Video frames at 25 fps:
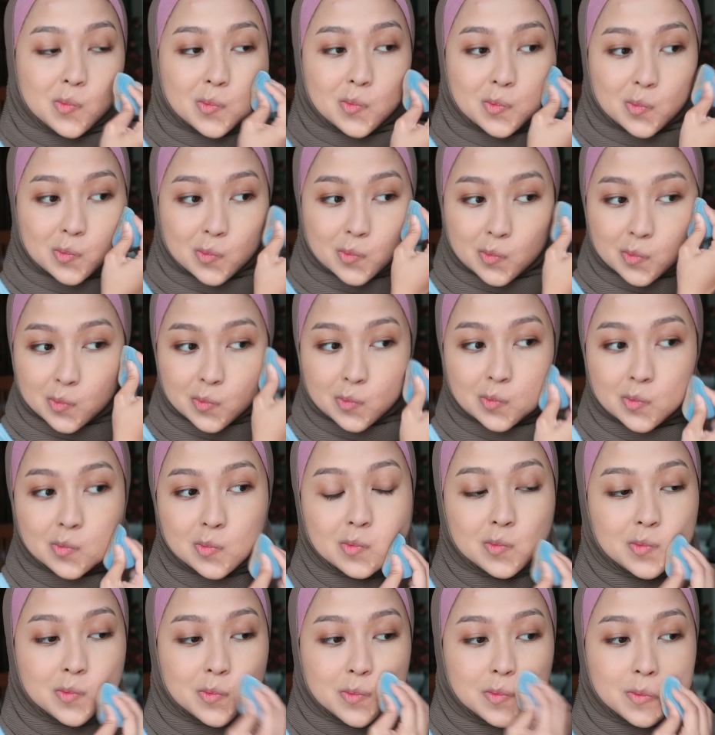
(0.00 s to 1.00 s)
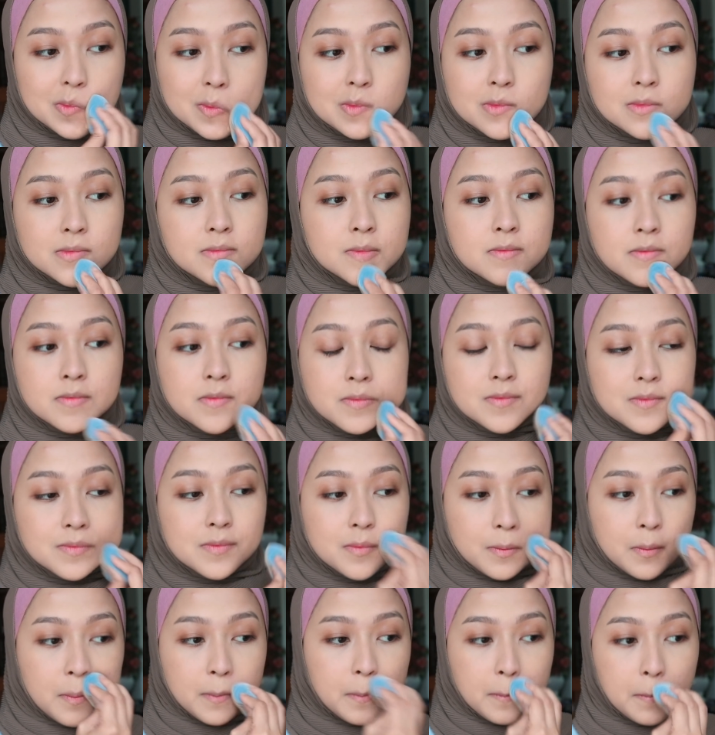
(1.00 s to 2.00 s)
This foundation is pretty full
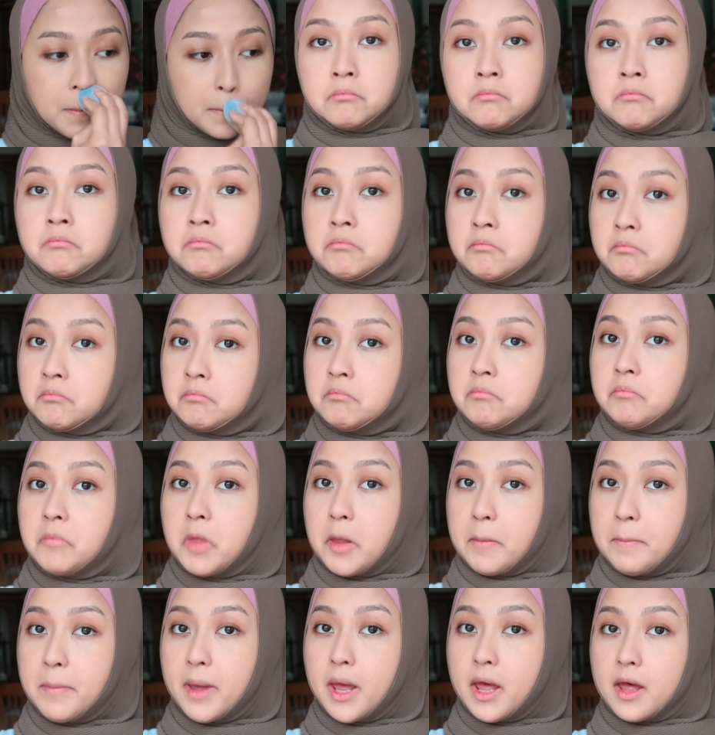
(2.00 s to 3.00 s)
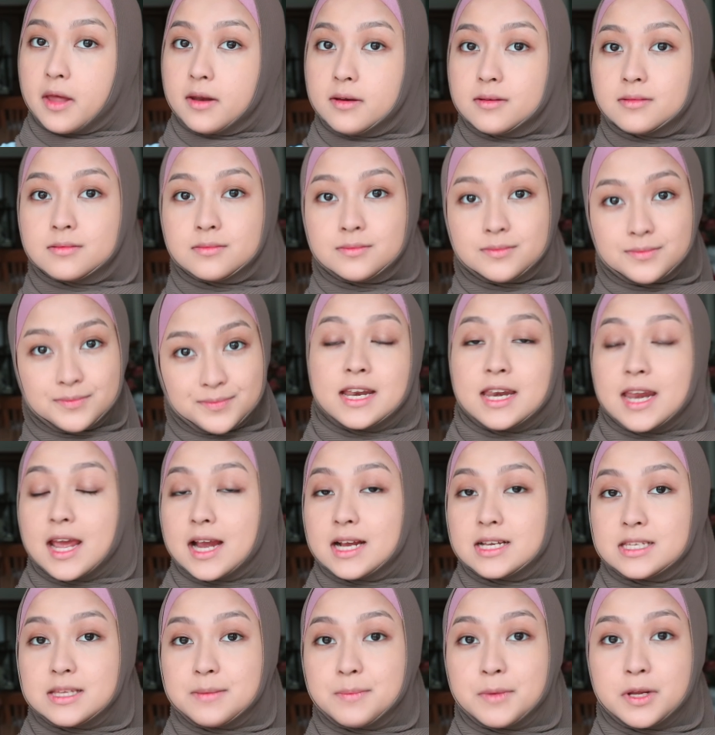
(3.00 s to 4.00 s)
coverage, not bad.
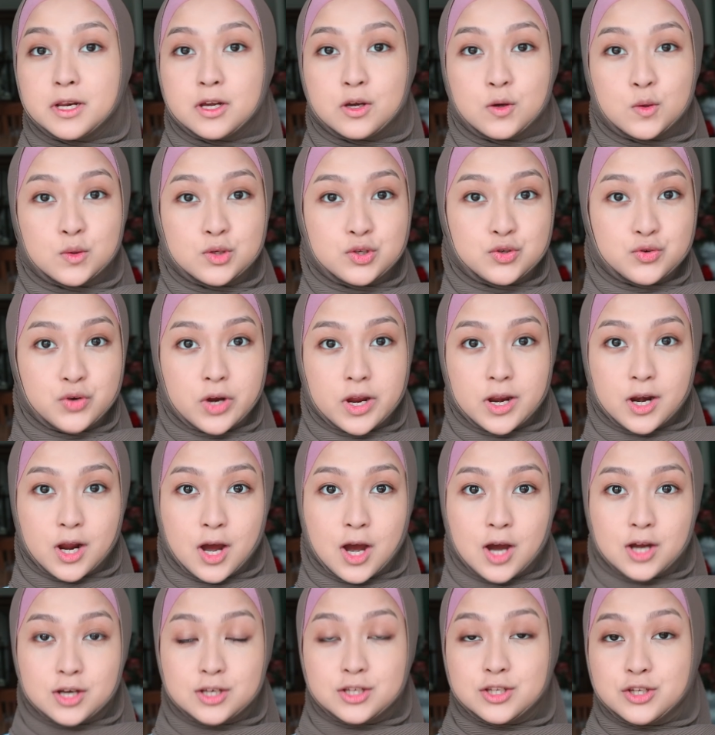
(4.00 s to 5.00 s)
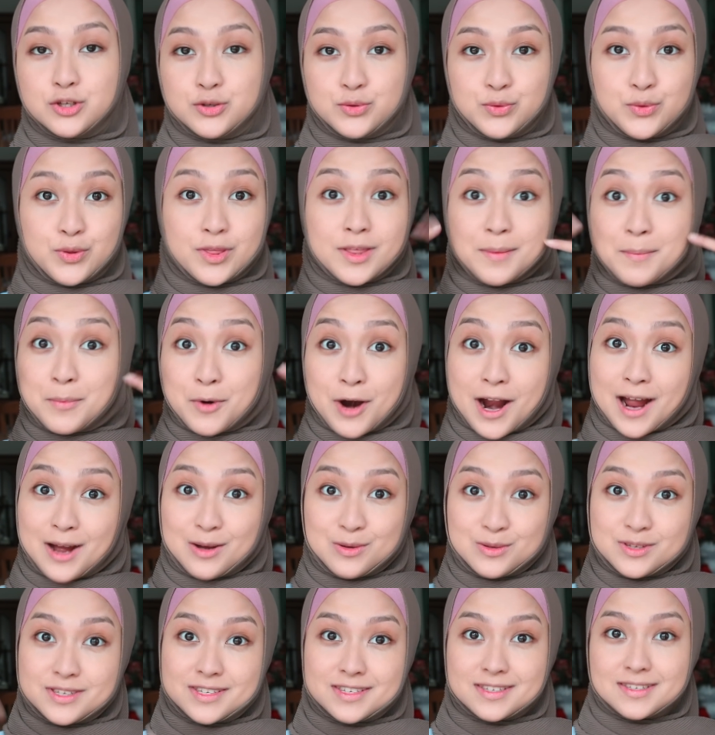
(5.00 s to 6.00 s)
Next, I'm gonna go straight on to the
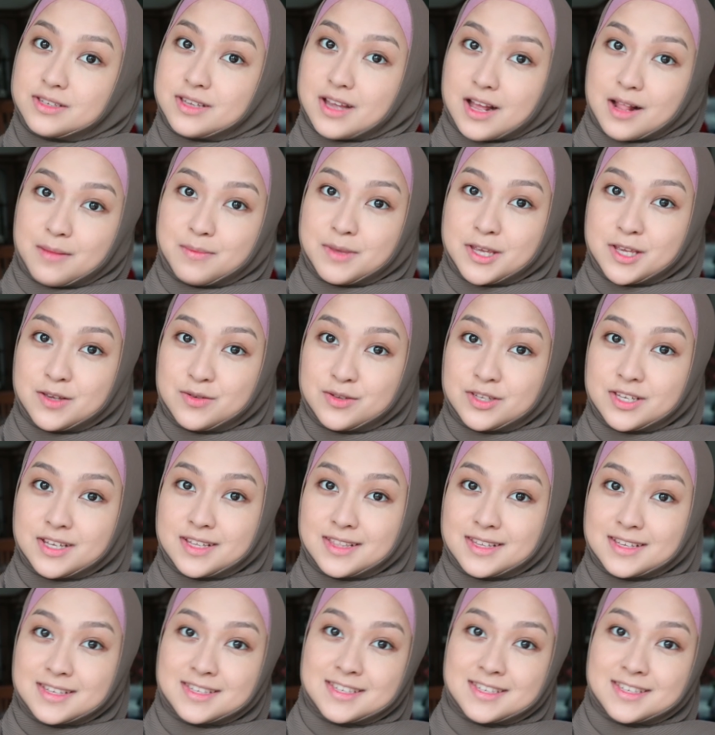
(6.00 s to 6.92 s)
brows. I'll be using the